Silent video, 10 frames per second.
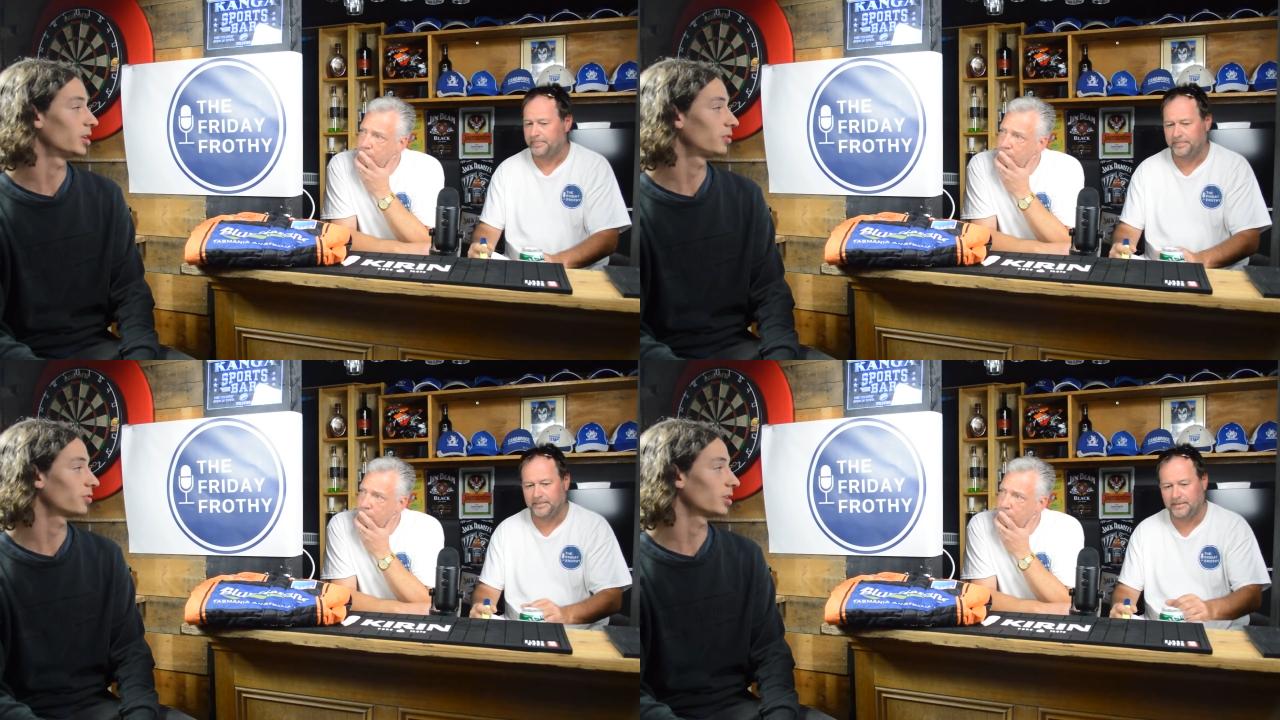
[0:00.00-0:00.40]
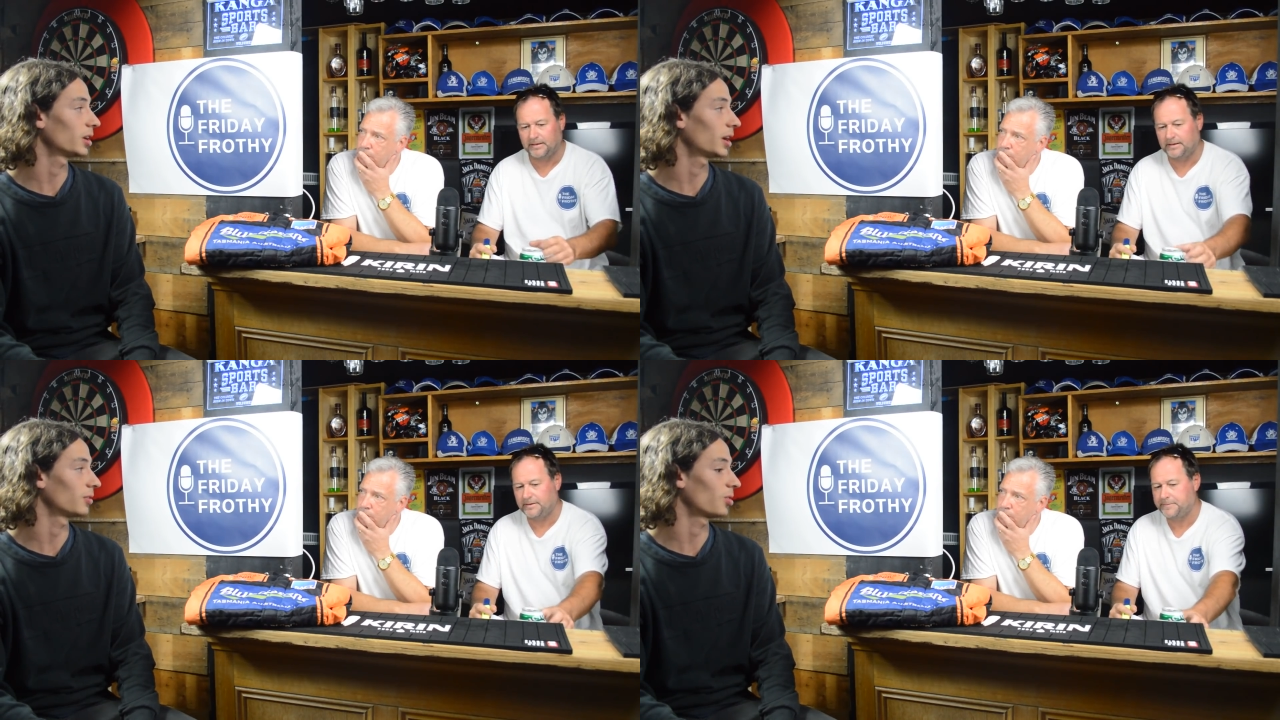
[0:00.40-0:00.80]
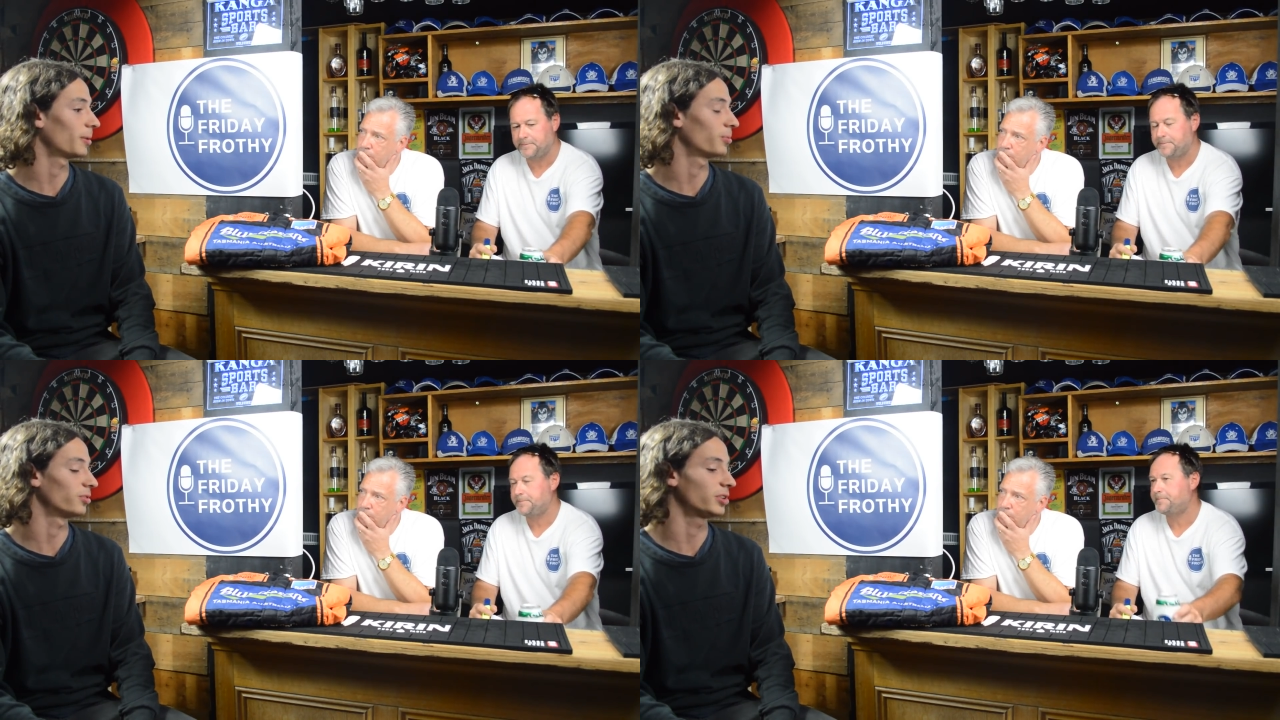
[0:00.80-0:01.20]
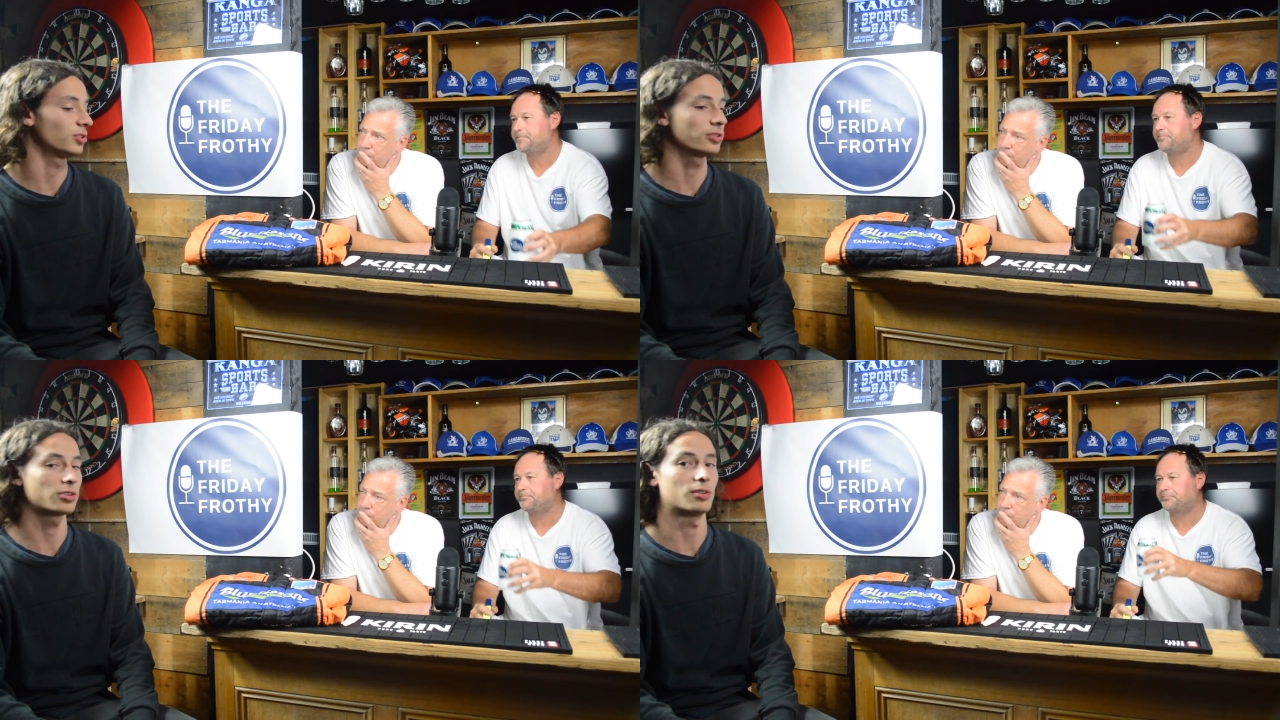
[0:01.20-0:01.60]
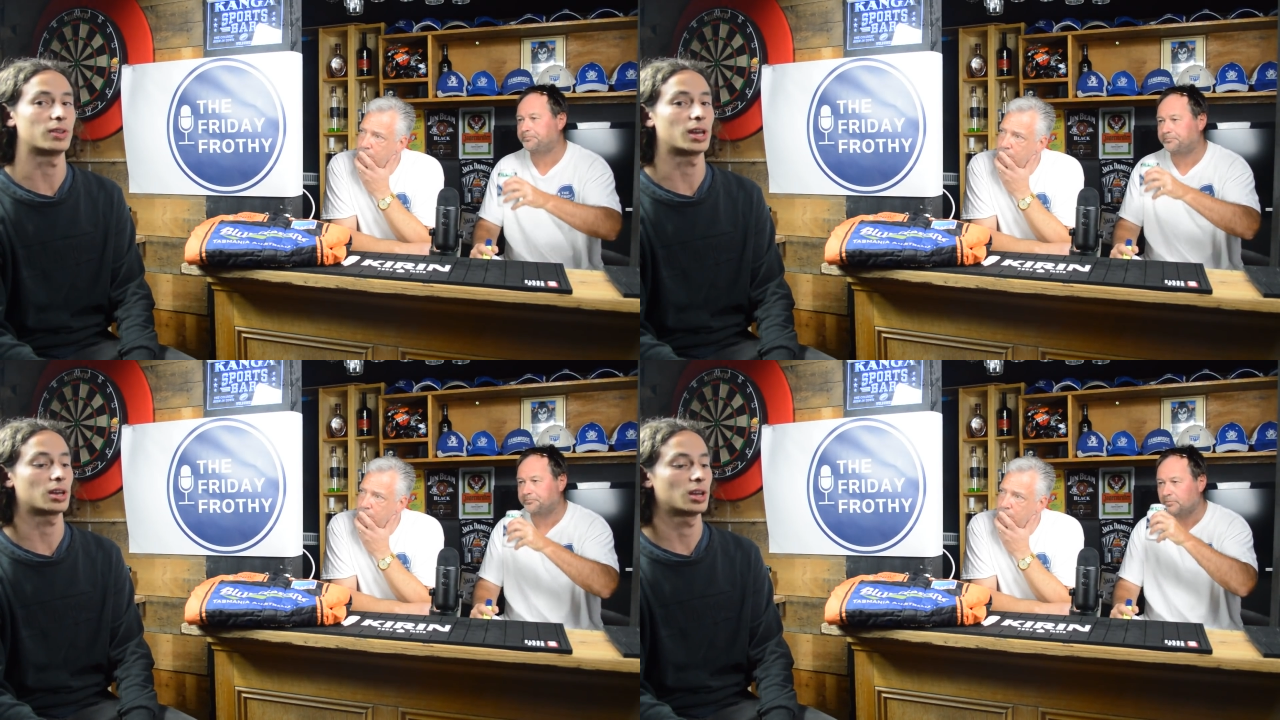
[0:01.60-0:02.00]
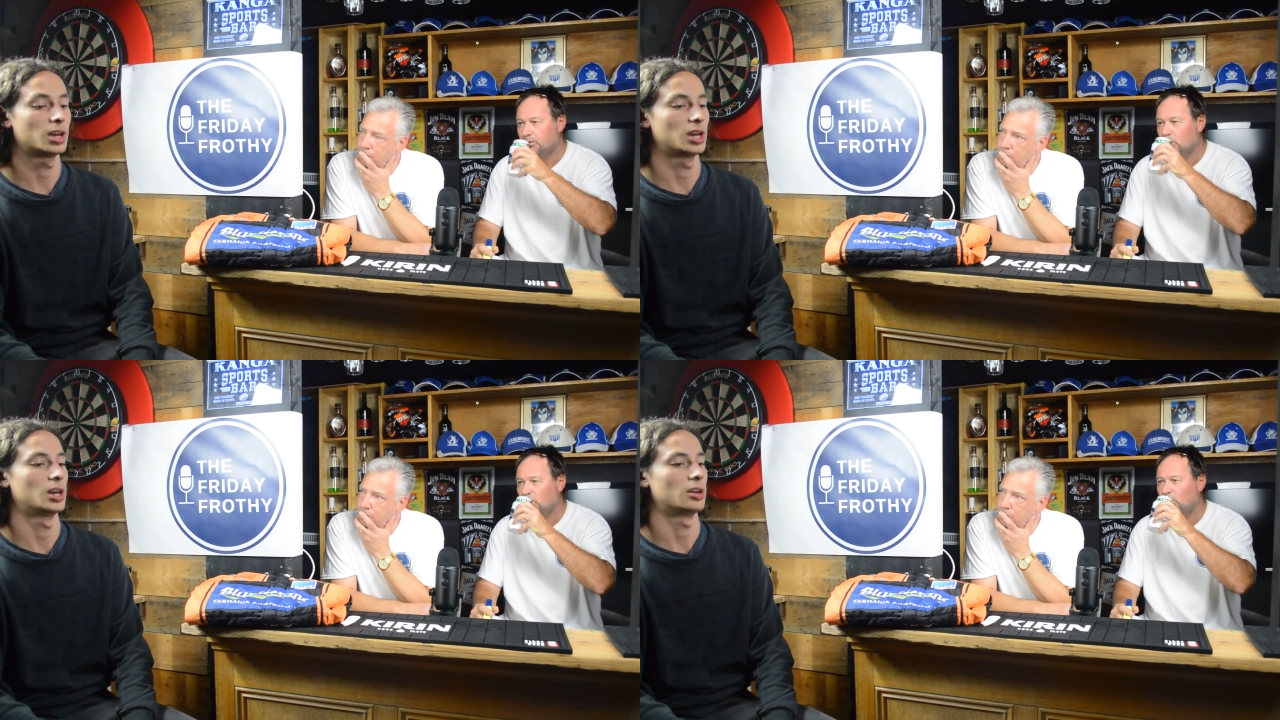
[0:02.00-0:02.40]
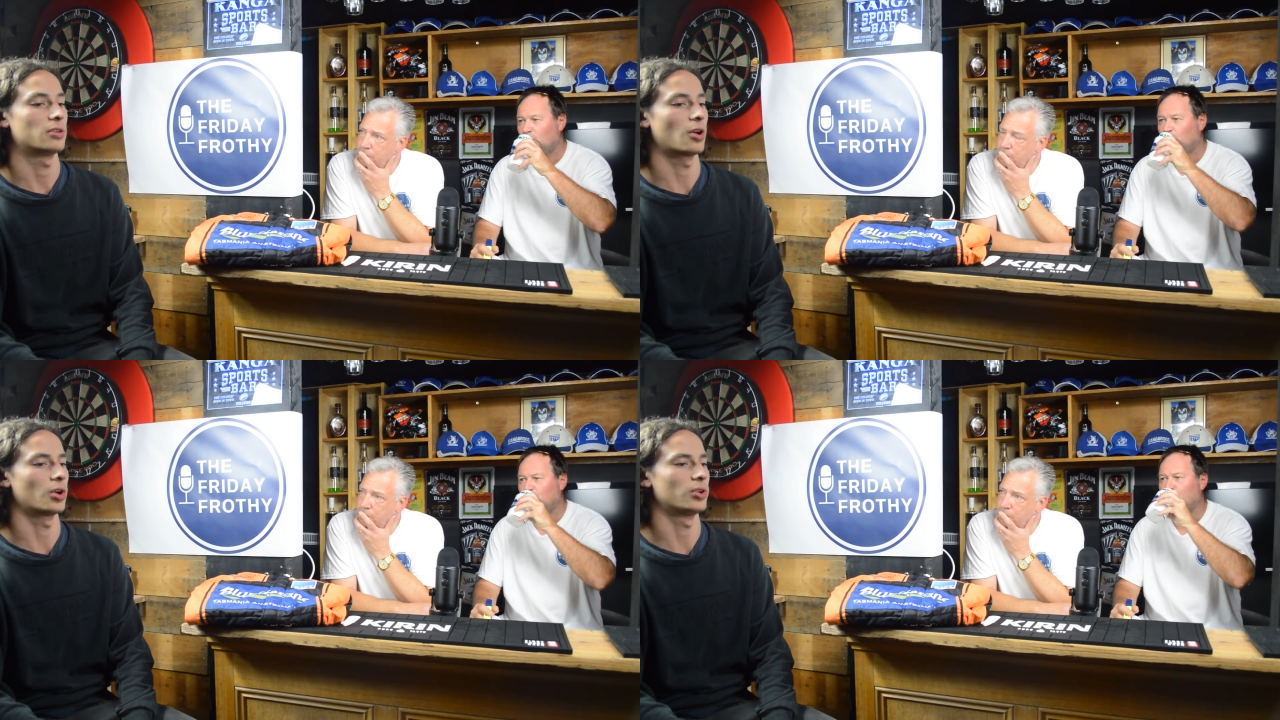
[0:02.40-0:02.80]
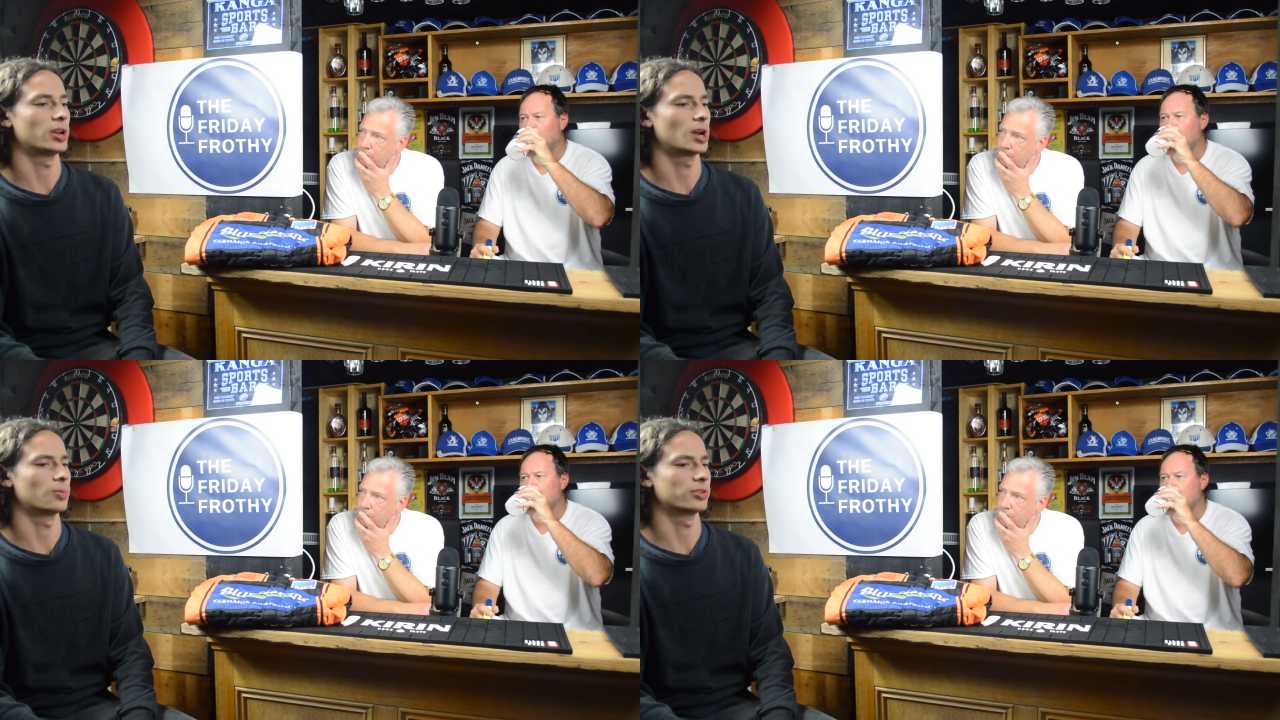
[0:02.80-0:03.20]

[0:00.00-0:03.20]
Speaker 1: good history and quite prestigious over there. The owner